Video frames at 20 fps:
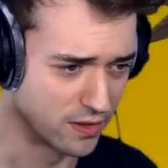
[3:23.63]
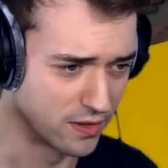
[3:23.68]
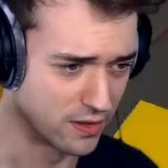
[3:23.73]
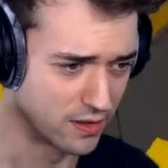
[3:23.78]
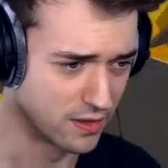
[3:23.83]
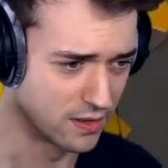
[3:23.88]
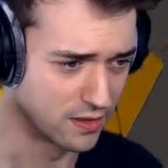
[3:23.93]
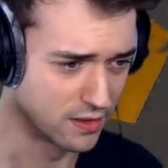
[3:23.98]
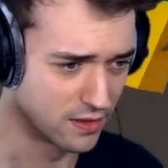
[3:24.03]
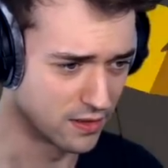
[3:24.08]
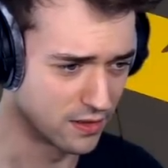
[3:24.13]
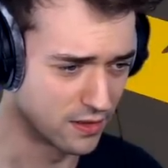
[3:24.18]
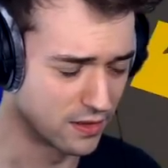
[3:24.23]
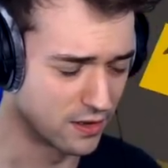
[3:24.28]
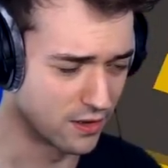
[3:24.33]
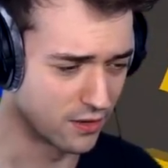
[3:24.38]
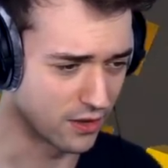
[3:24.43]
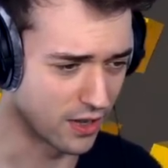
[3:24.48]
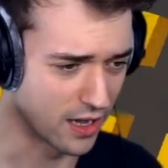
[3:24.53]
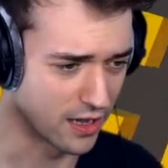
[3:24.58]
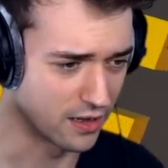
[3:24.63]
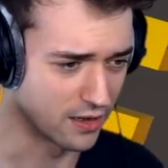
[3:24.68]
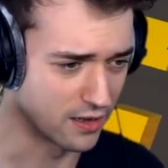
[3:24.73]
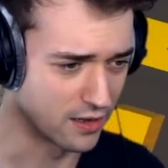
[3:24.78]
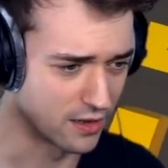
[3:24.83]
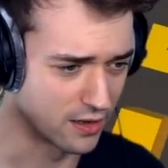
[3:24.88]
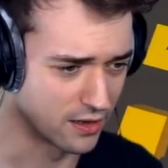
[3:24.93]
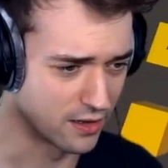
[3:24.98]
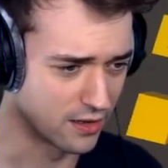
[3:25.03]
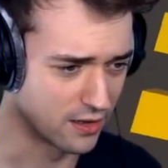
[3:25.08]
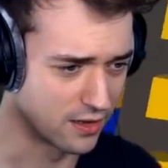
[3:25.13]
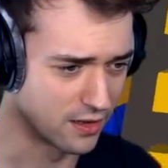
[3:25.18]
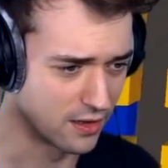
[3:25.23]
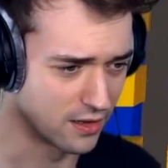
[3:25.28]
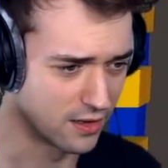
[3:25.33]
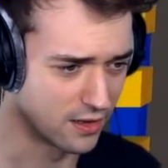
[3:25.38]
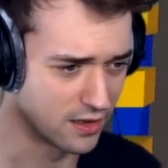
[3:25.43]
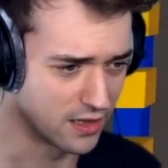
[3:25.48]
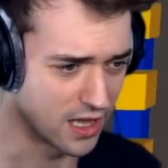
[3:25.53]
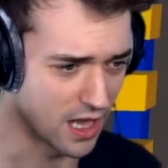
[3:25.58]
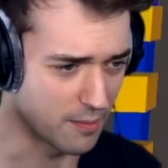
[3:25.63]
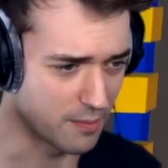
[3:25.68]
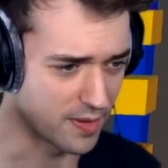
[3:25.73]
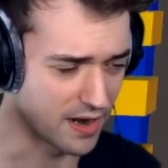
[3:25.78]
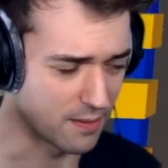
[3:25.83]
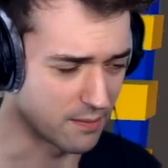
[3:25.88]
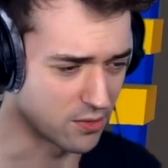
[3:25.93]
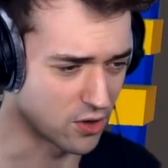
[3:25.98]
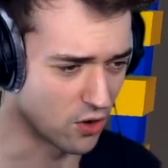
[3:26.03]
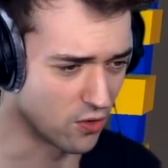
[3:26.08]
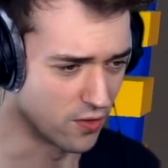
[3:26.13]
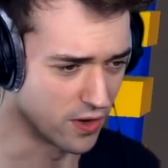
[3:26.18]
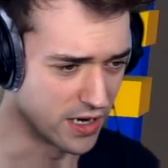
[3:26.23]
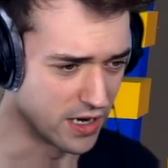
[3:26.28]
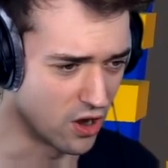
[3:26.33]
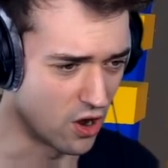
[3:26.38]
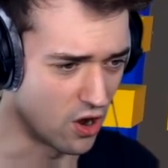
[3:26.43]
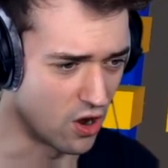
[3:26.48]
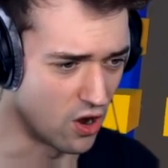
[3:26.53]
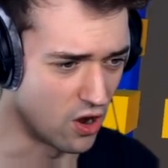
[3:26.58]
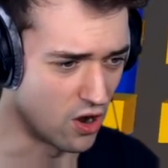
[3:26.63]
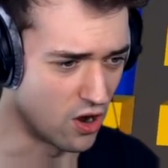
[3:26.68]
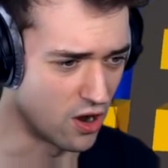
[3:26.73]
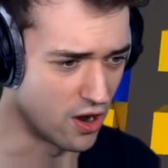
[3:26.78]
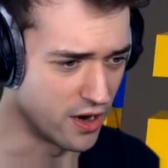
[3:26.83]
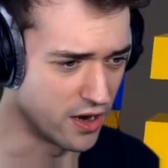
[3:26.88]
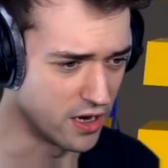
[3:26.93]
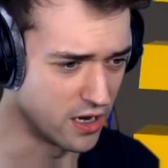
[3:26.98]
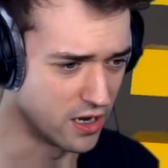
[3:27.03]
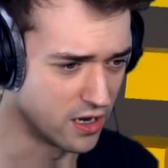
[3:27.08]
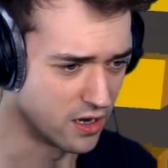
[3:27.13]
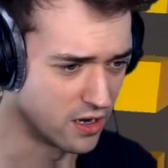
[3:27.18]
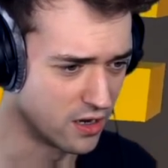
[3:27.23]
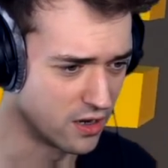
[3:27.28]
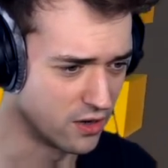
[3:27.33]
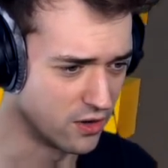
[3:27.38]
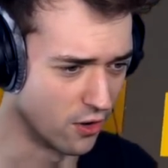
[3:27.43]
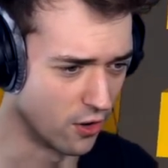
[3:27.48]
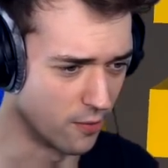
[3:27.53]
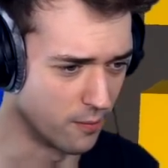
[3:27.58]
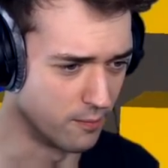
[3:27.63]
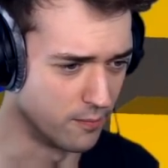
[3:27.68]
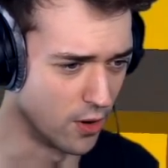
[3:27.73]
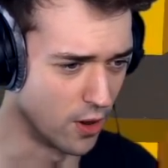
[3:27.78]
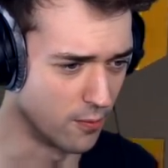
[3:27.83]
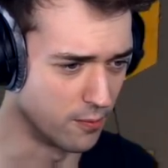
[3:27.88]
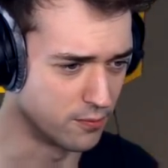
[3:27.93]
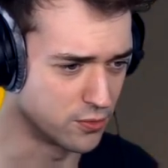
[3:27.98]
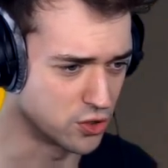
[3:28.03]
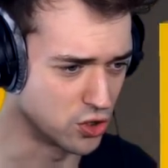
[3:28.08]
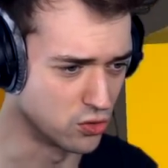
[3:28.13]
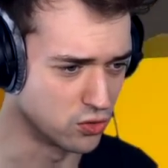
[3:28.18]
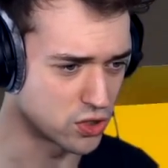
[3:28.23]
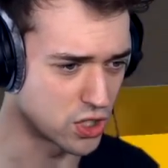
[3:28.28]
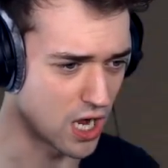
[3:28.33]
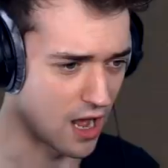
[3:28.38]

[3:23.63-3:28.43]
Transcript: You missed. You missed. Okay. You missed. Yeah, but I'm going on. Nope, nope, juked.